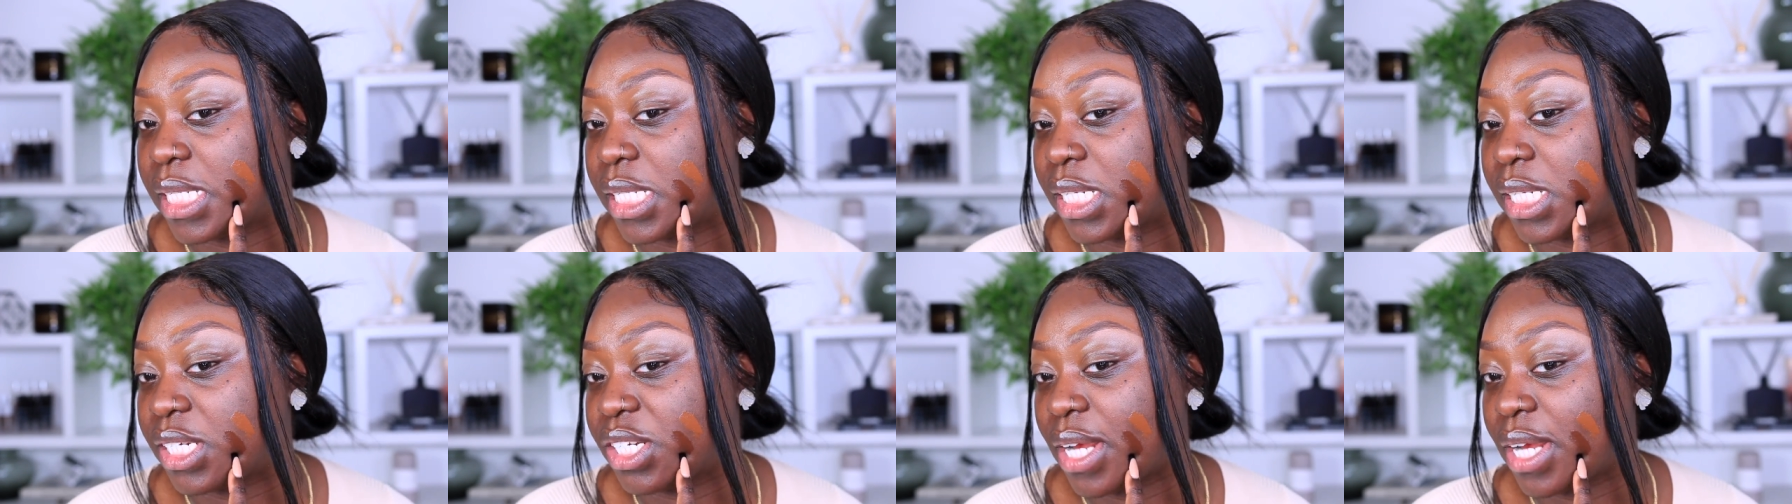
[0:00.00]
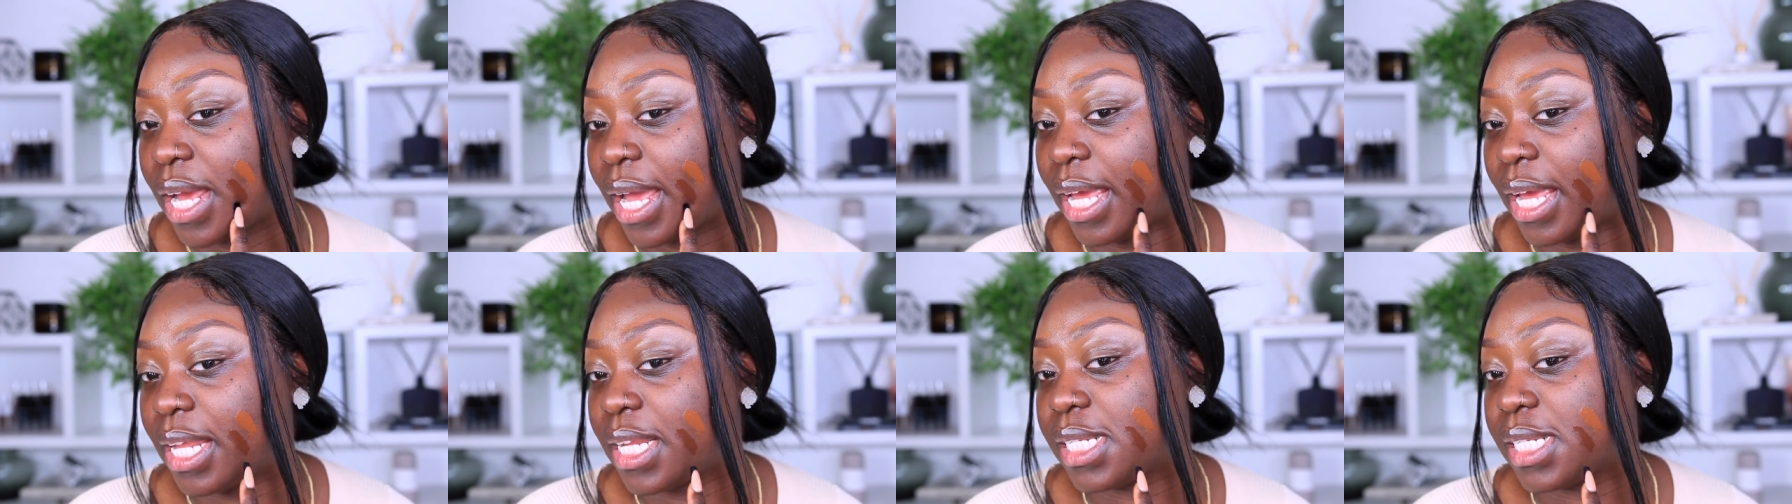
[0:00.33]
is the
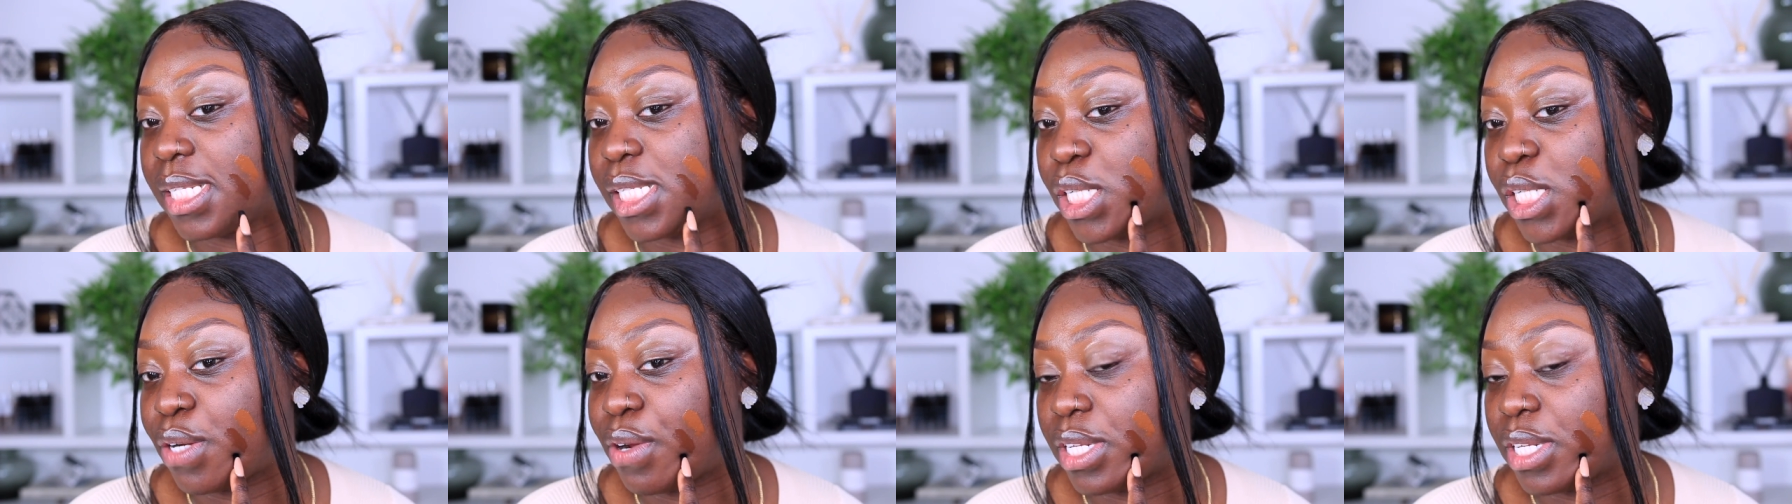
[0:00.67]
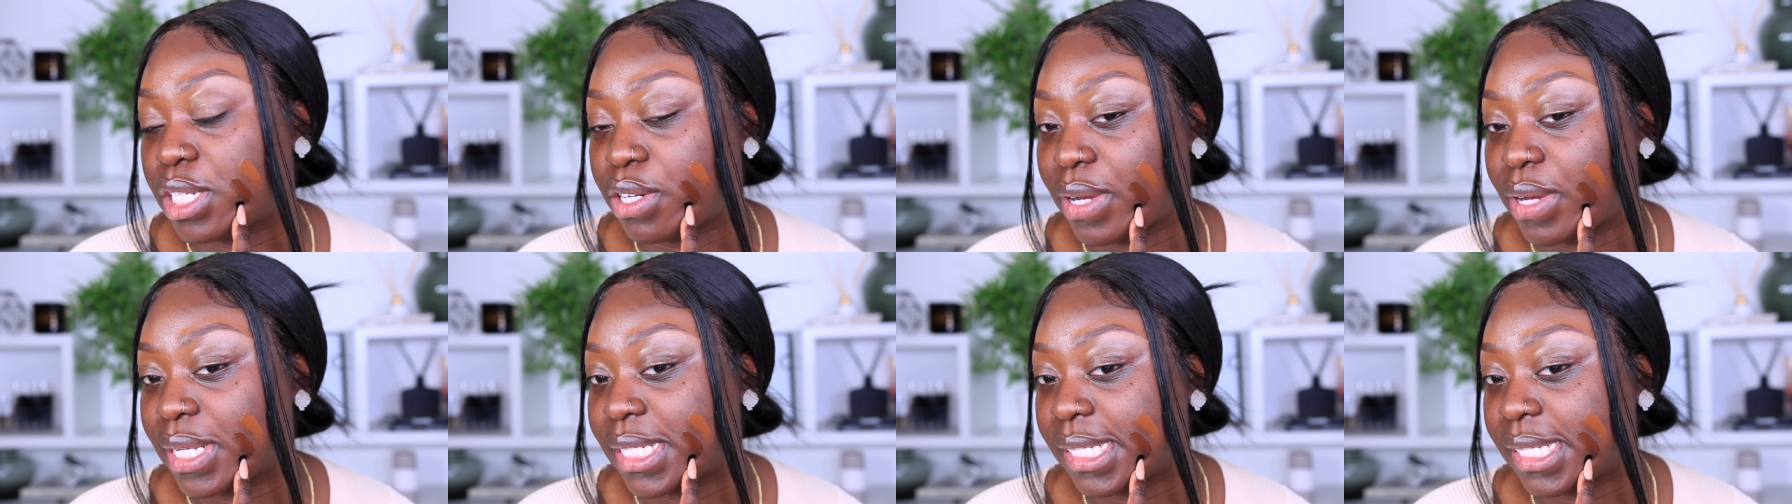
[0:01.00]
shade
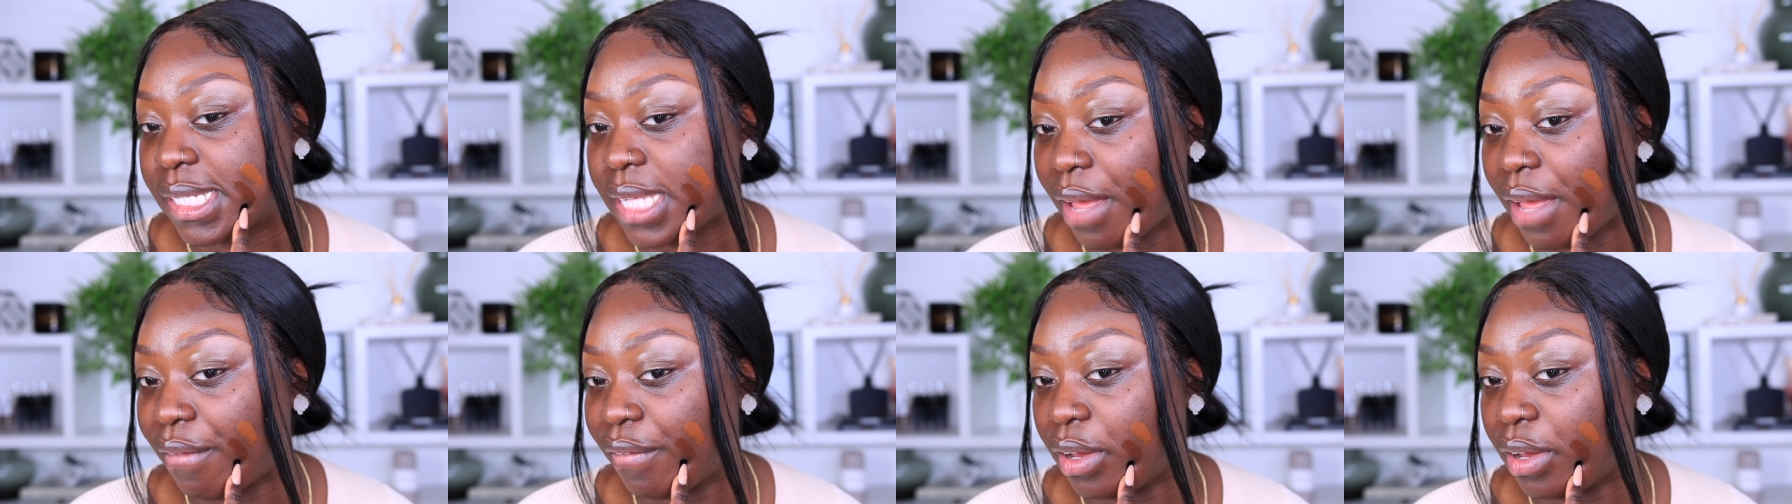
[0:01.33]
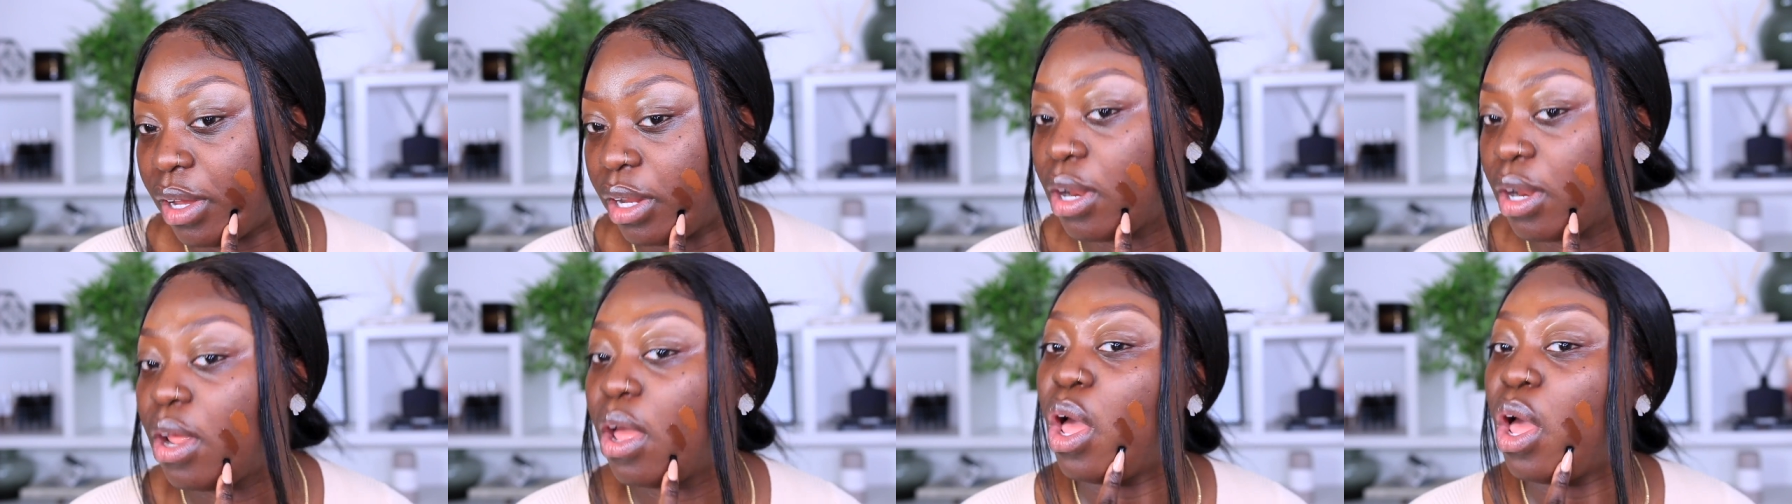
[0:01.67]

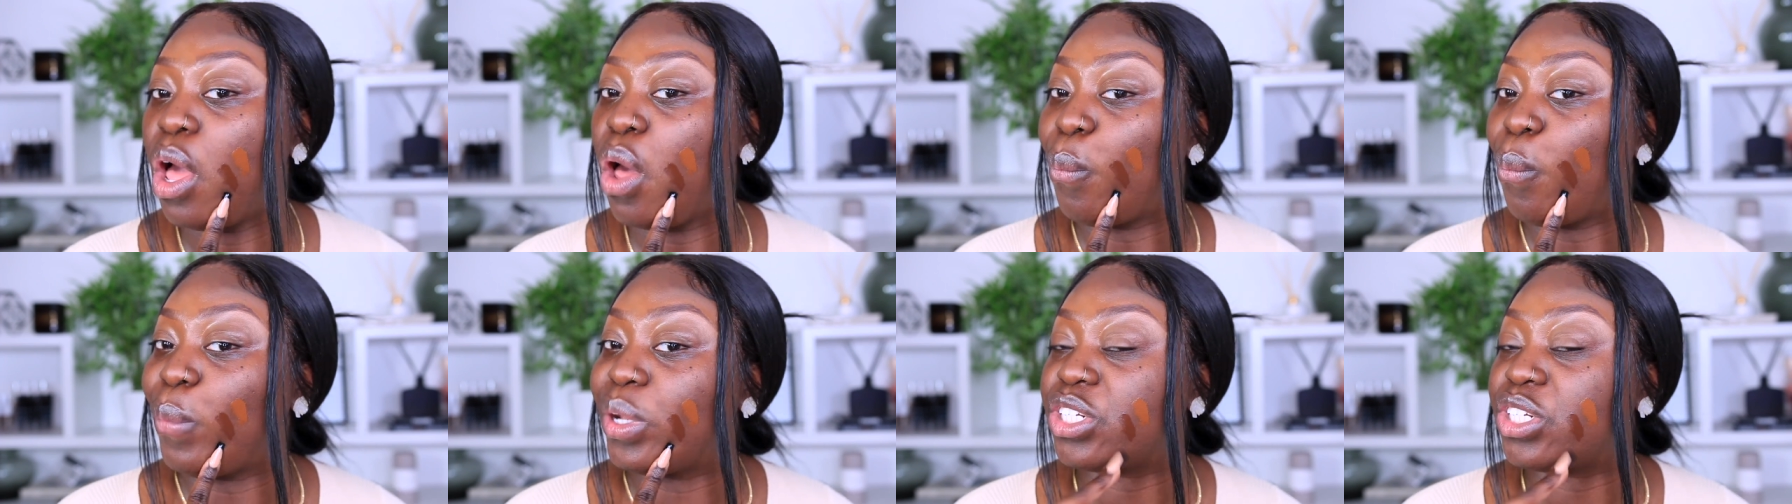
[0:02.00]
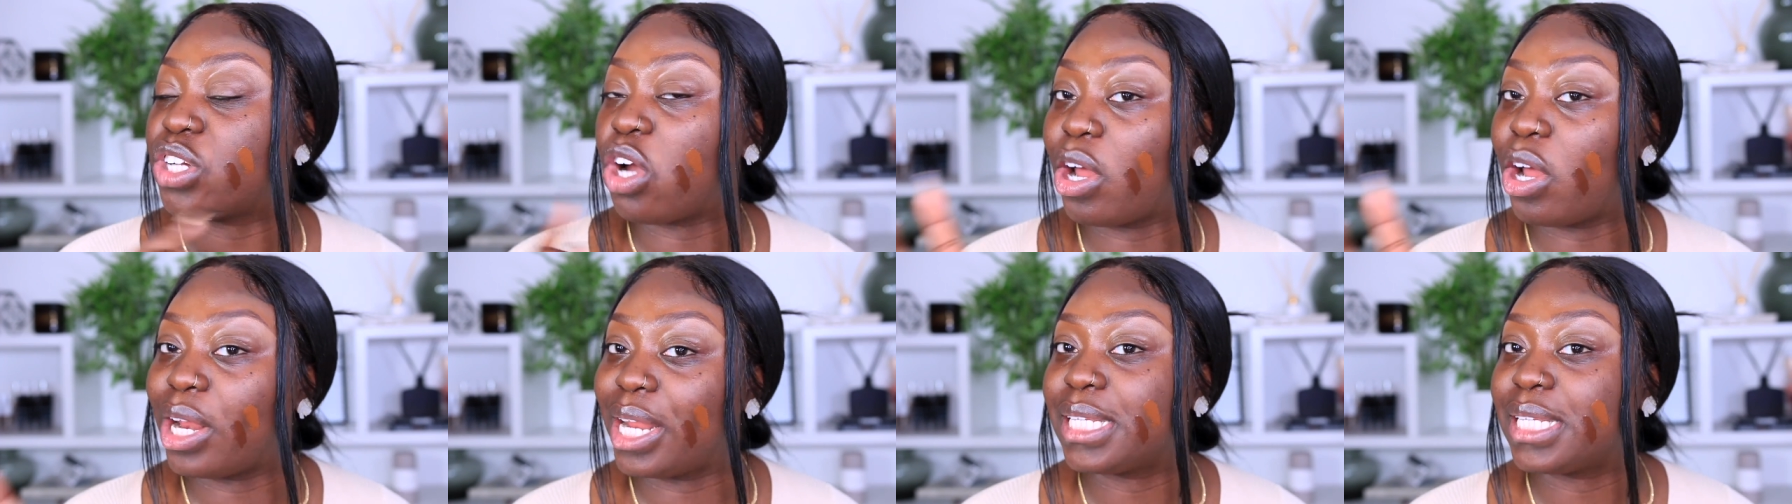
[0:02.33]
007 which
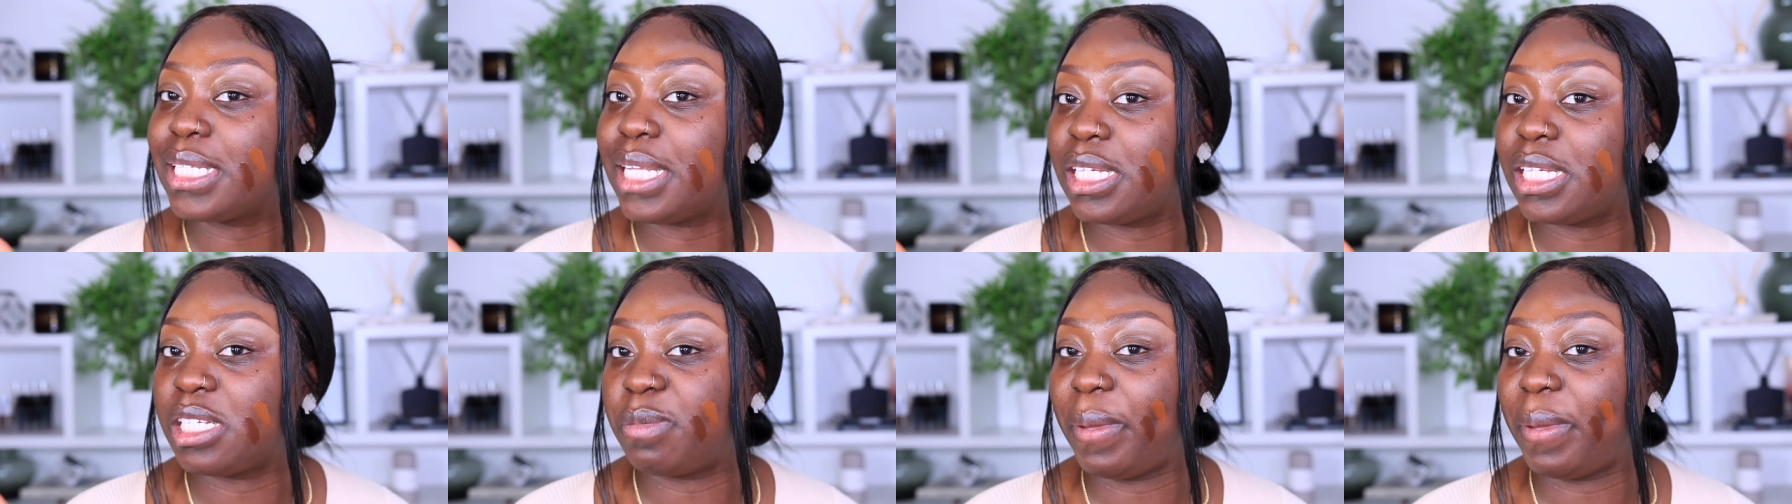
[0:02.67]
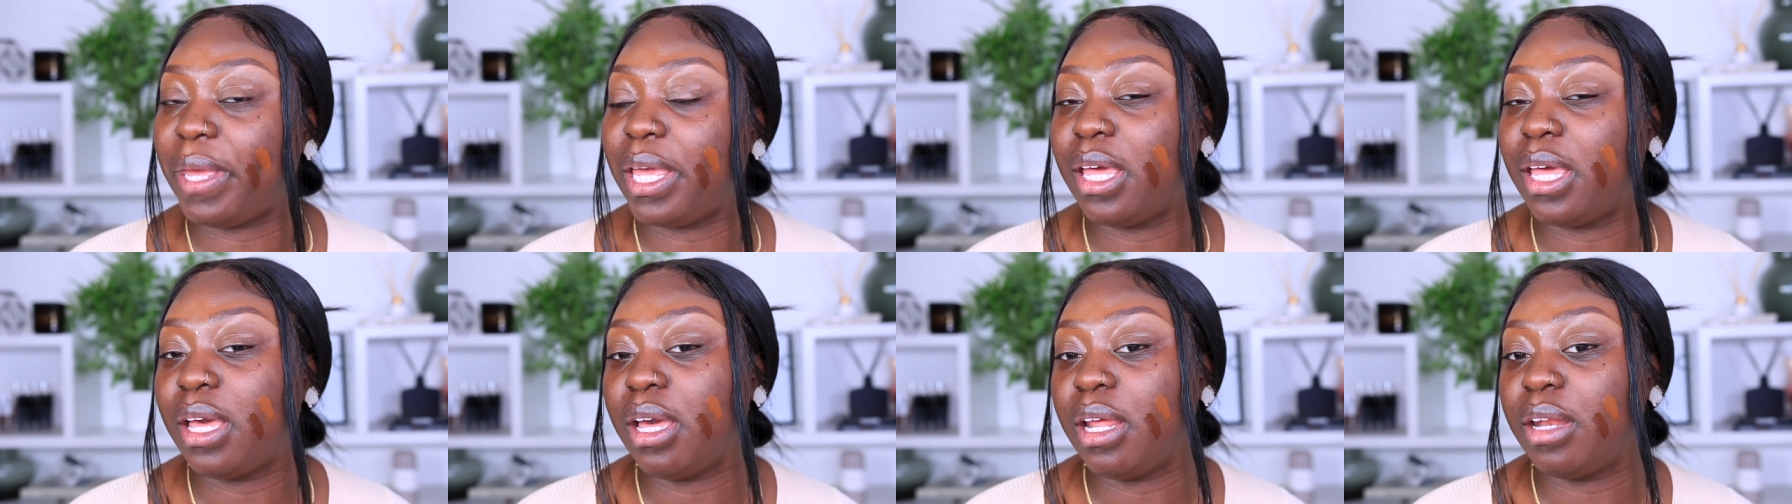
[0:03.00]
honestly
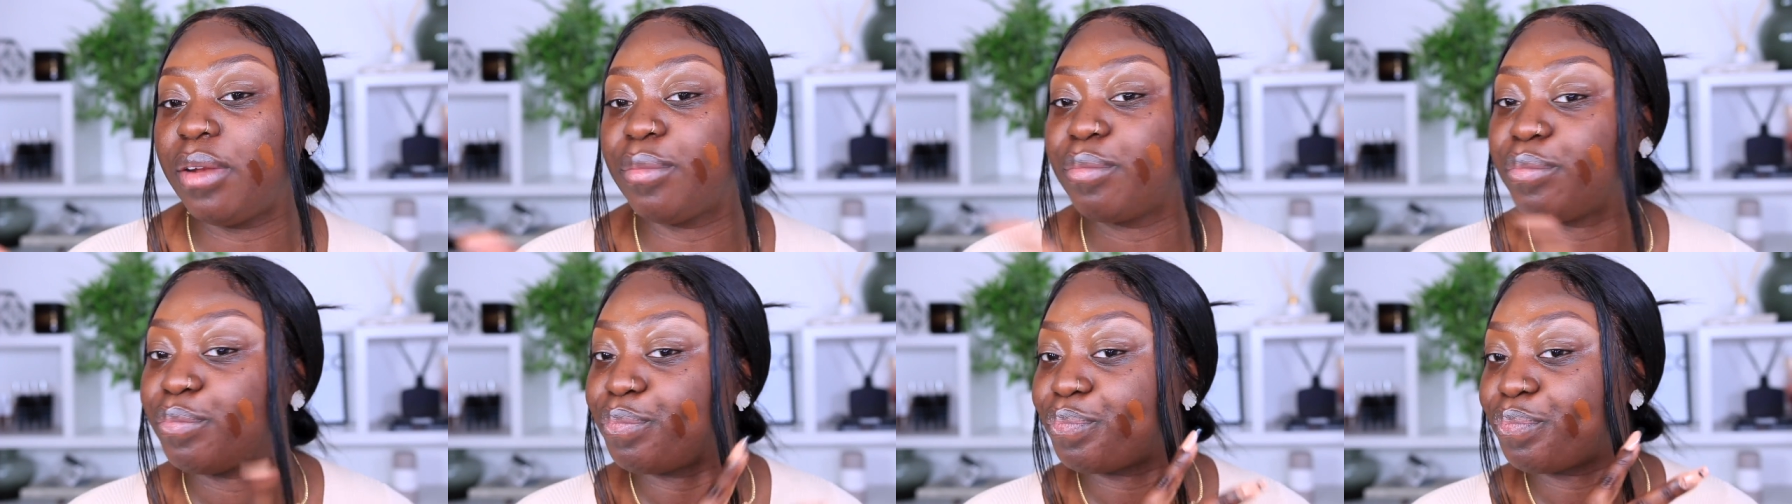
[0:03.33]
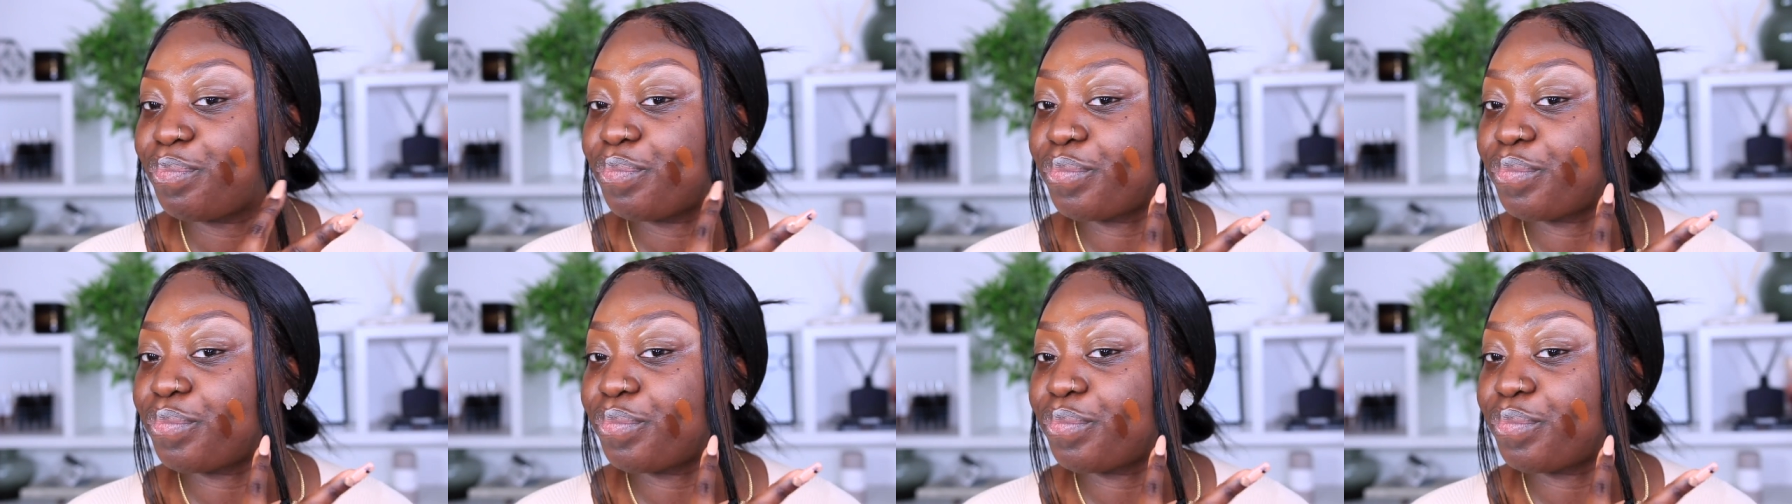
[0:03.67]
speaking